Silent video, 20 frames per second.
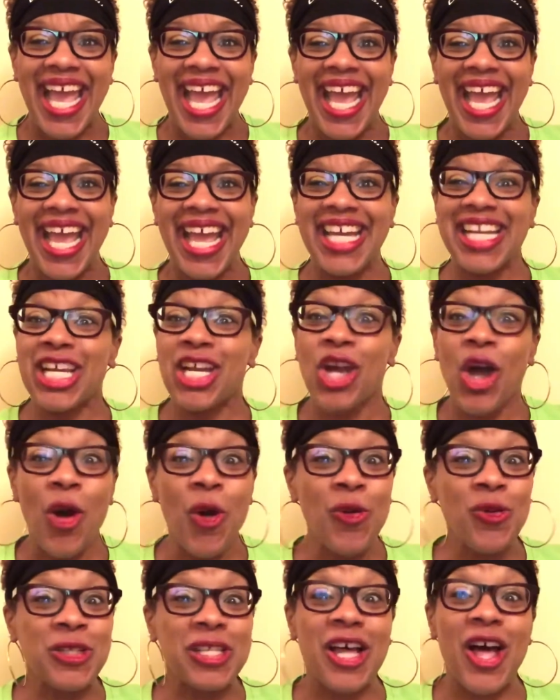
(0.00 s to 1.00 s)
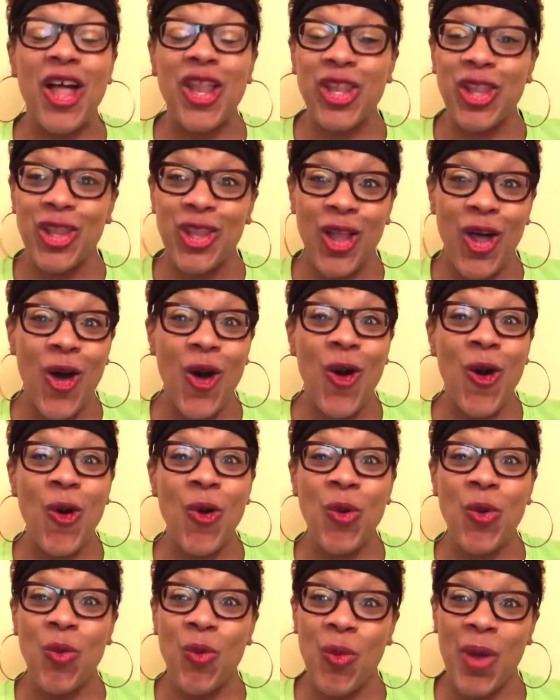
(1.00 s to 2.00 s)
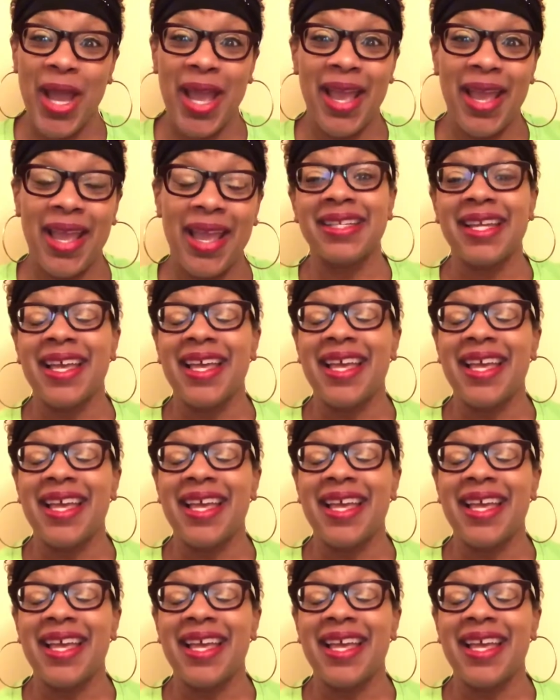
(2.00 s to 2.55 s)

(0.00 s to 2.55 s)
And it goes a long way.